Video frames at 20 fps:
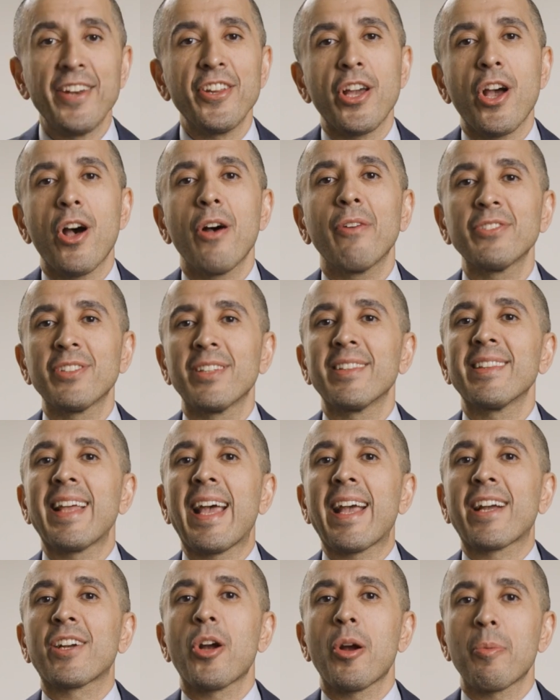and they often
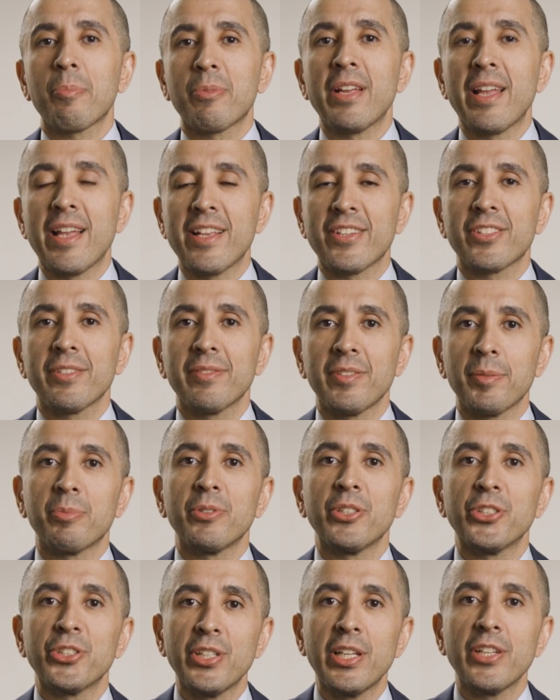lack comprehensive
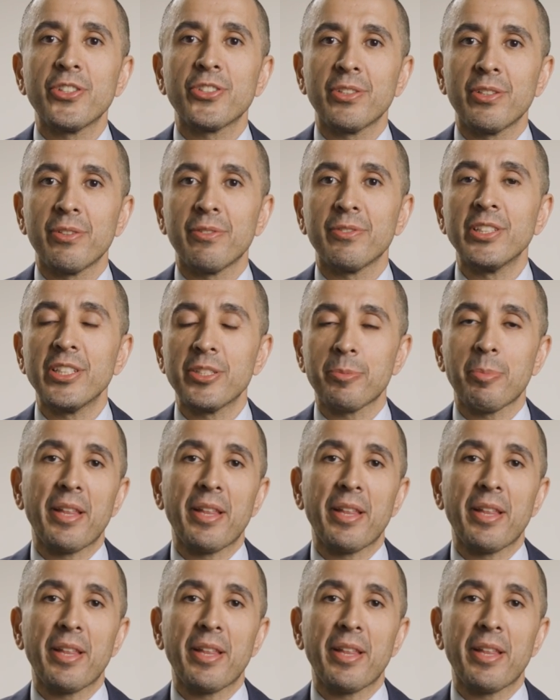appreciation of these